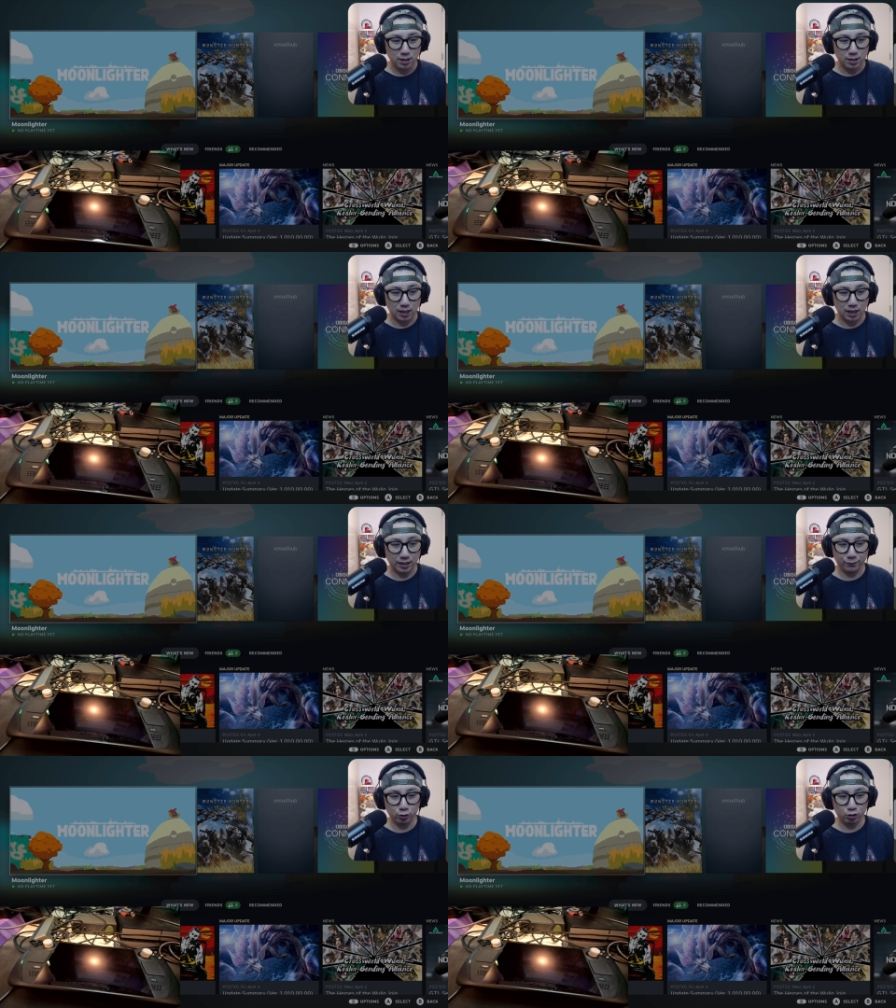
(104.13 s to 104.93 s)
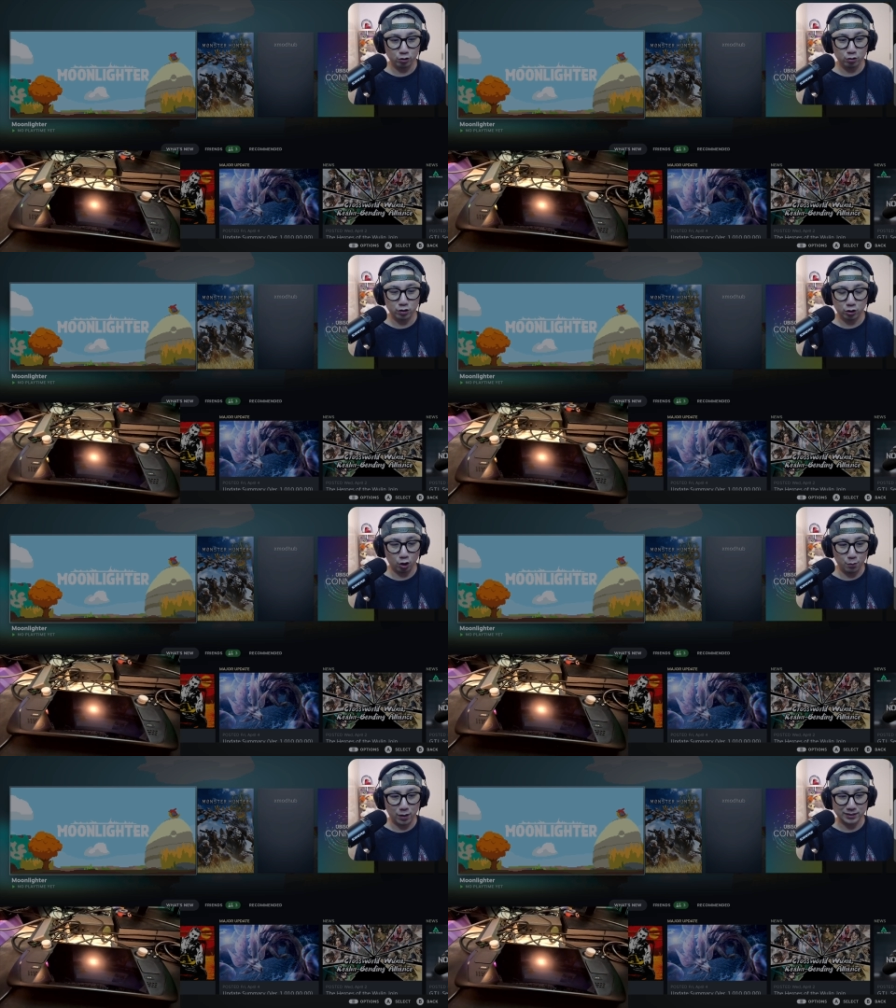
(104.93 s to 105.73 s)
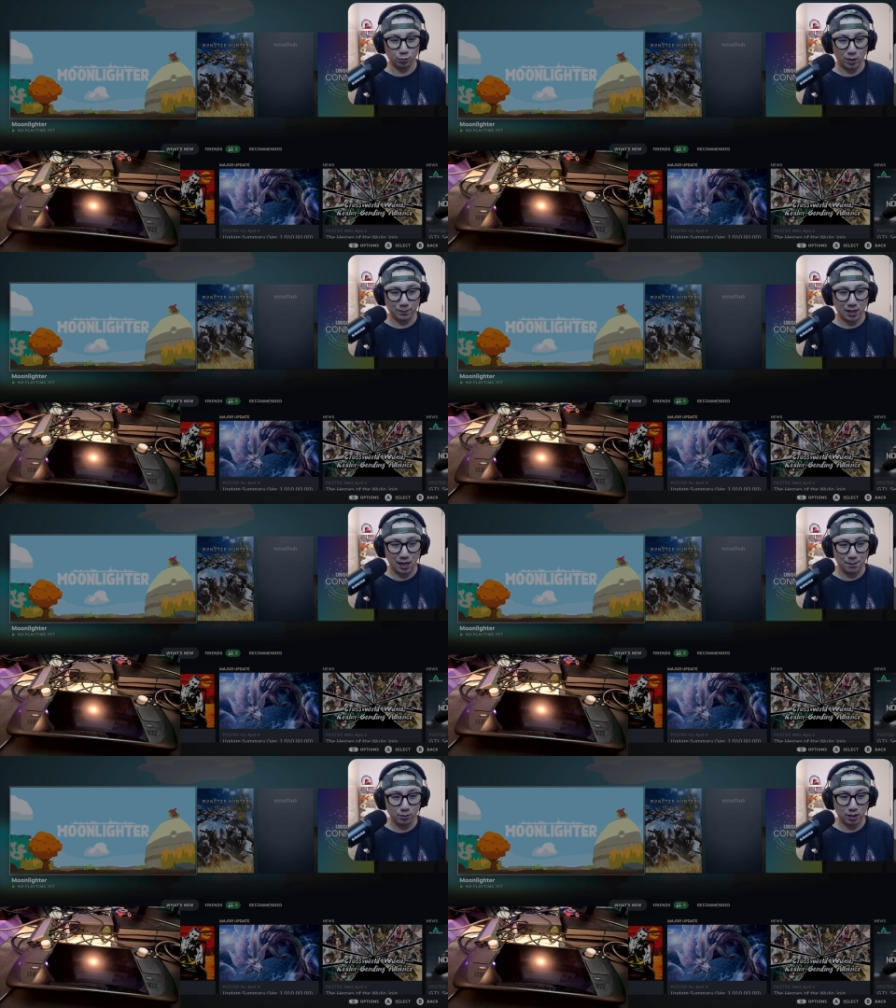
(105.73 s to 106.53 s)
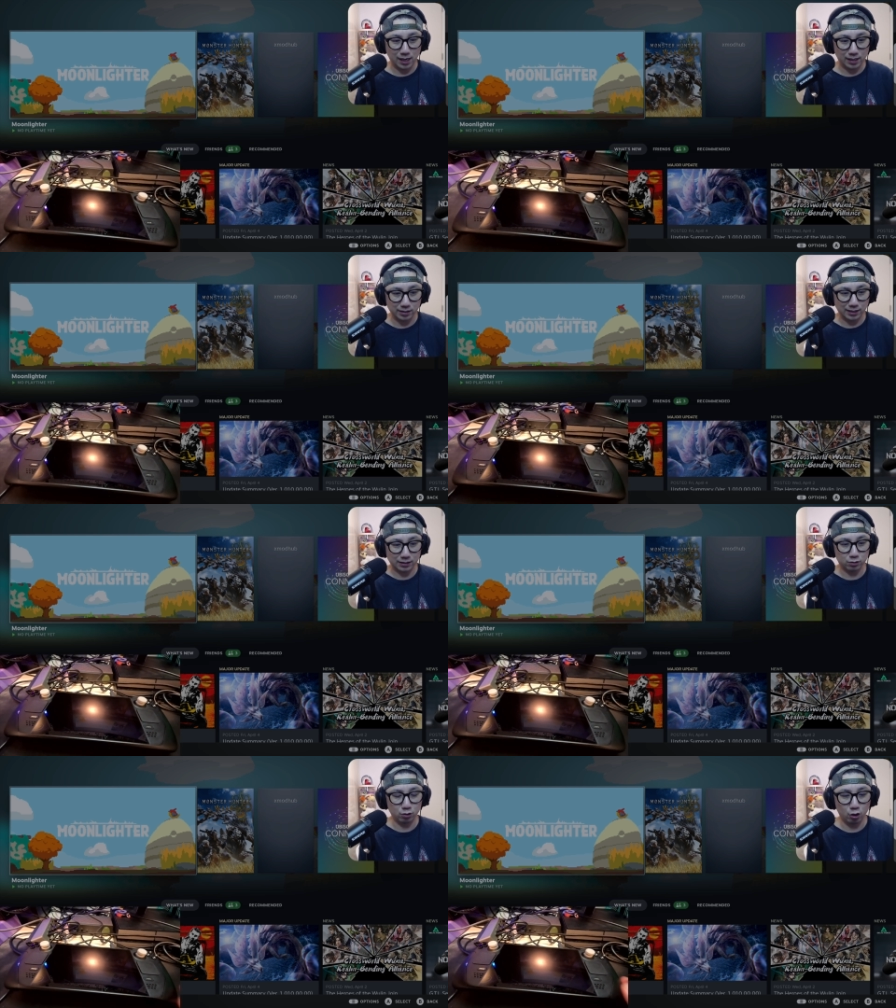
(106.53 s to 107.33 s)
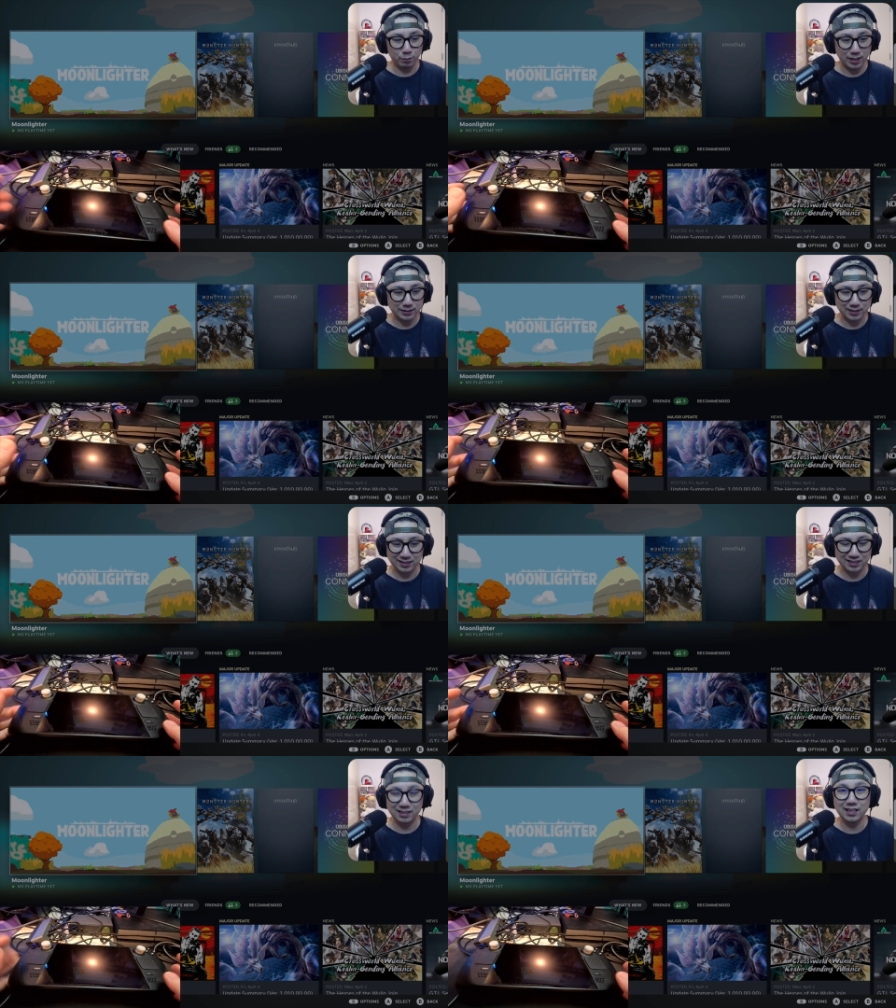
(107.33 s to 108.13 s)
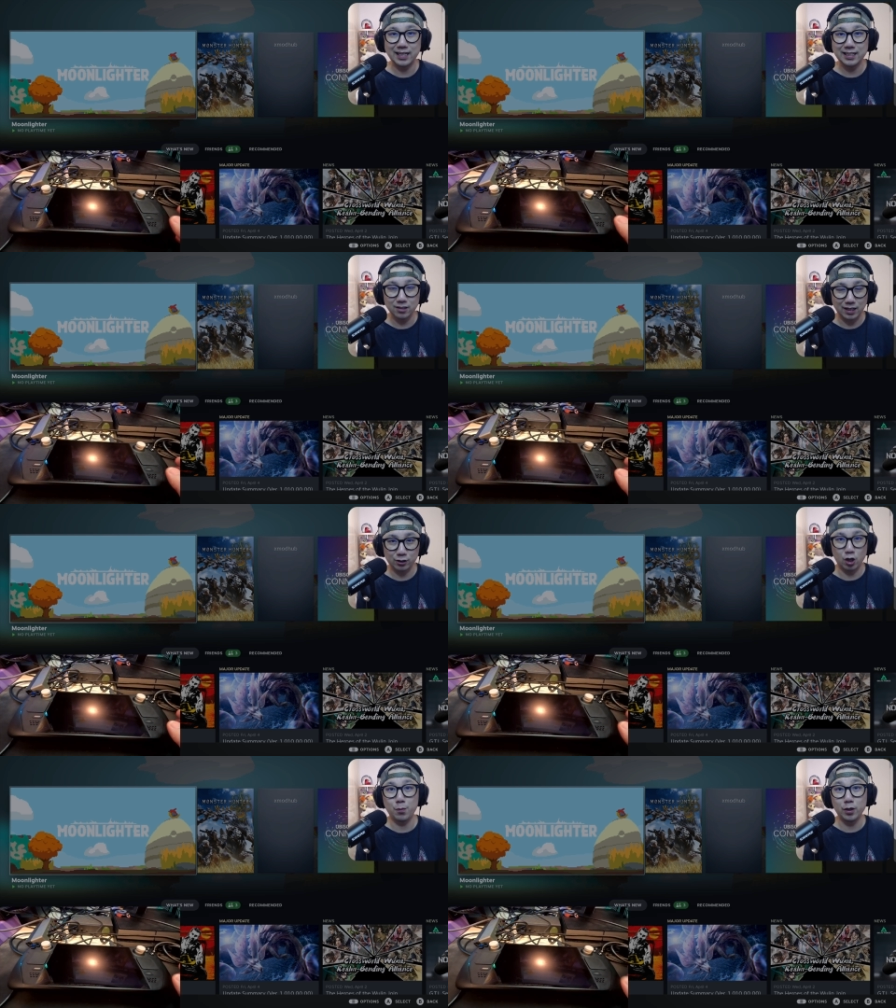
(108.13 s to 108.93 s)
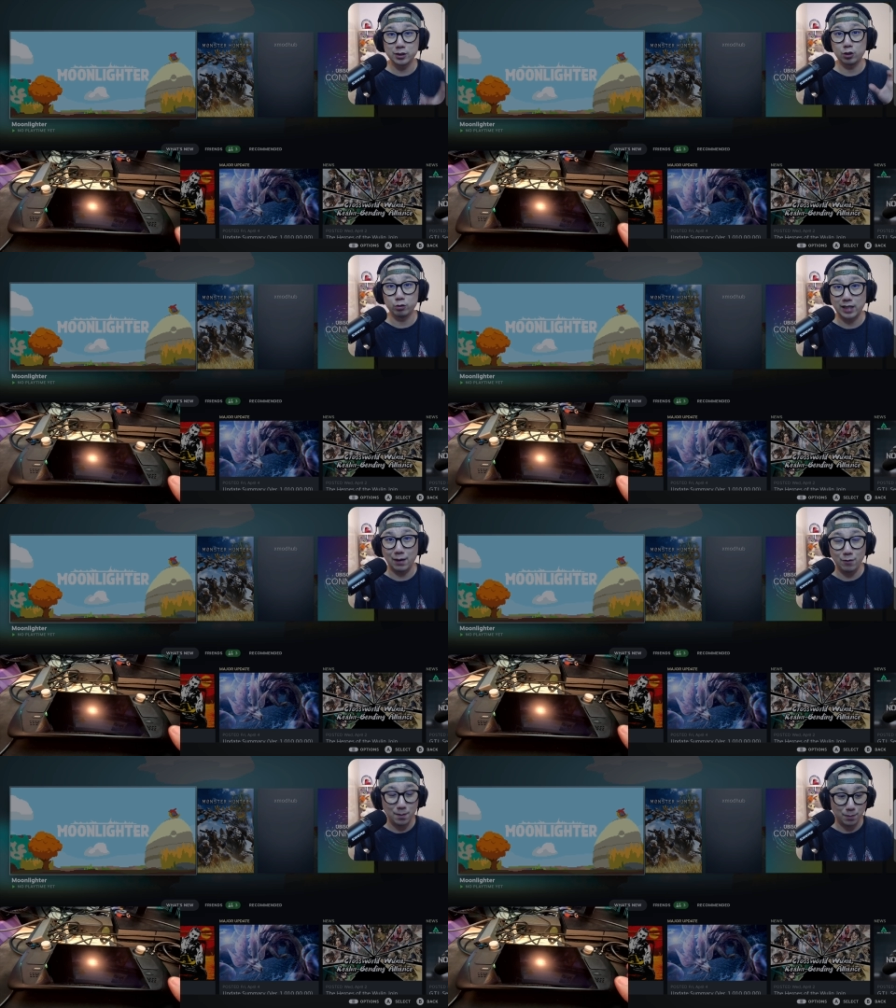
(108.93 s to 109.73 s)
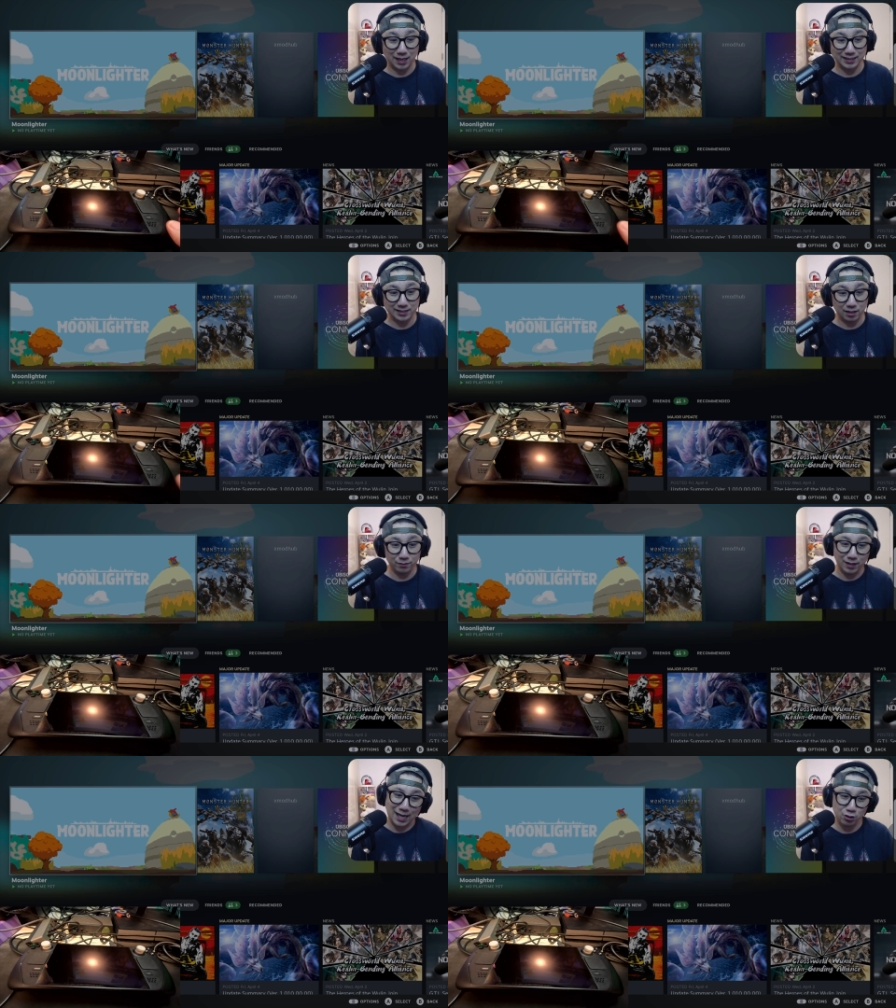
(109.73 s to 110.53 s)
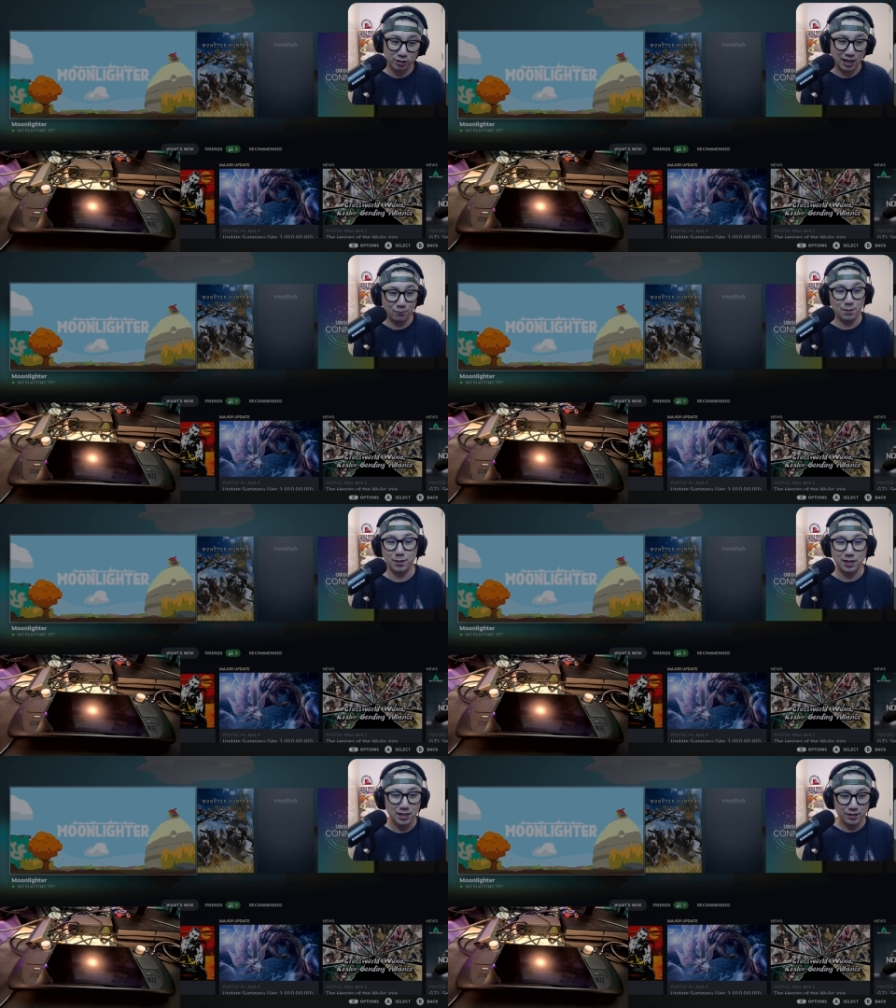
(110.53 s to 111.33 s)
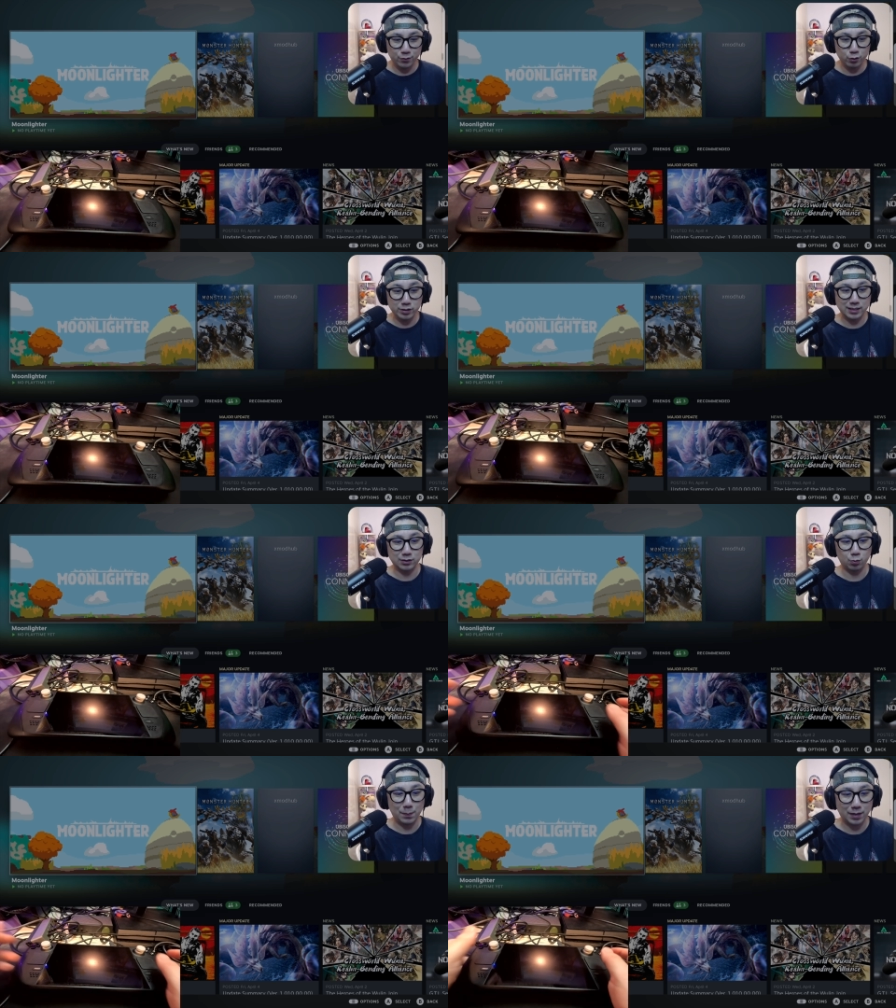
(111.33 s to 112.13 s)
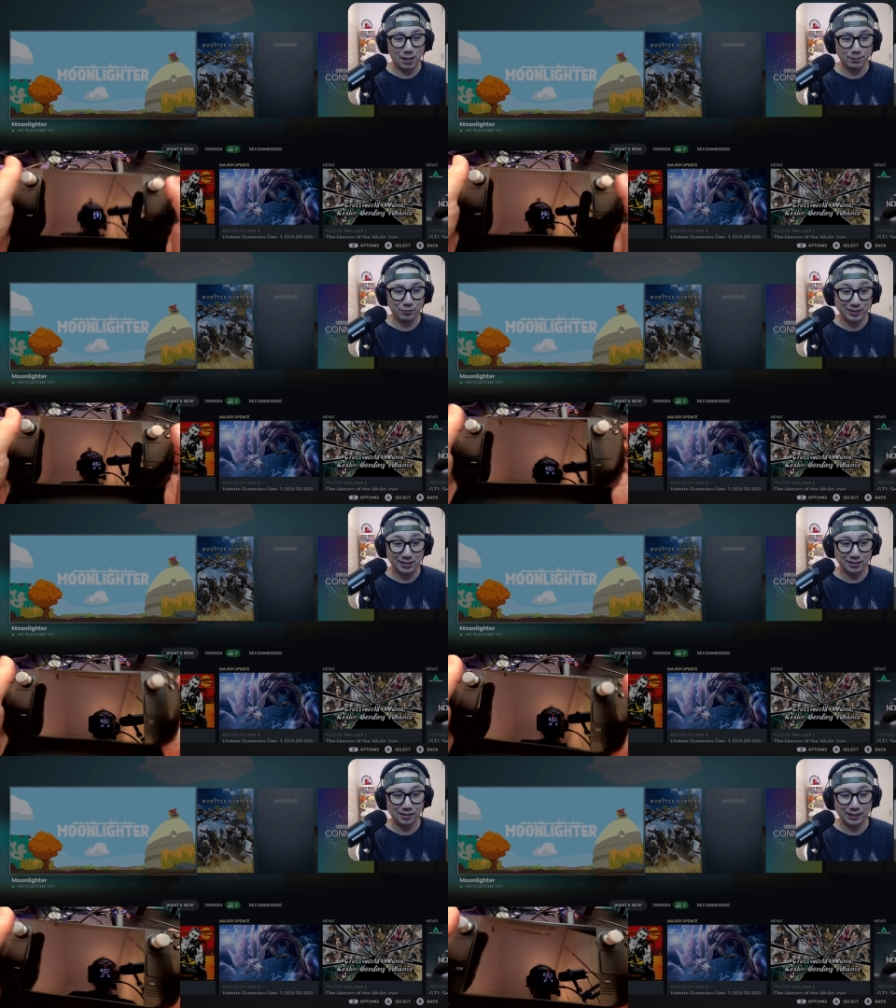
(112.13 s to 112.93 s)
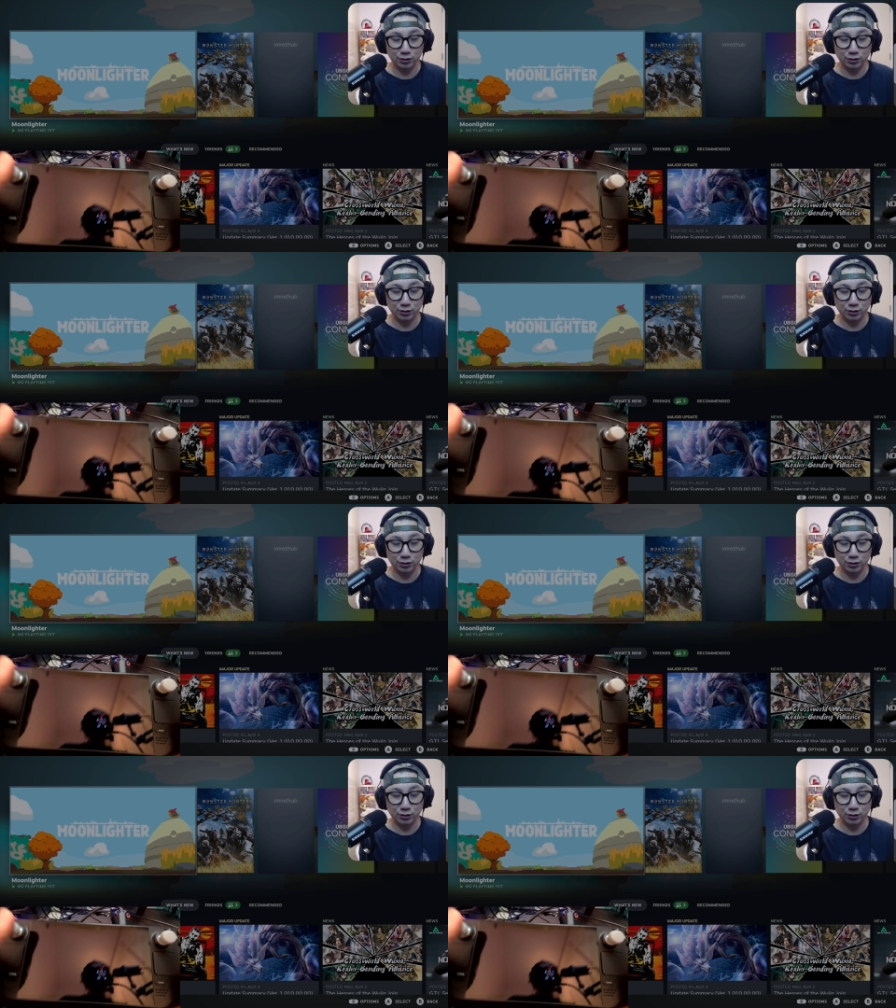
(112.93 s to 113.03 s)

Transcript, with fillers: Uh, if you use the GoPro as a webcam and connect to OBS, there's a delay. Like GoPro is a good camera by itself, like action camera, but if you use it as a webcam, there is a delay.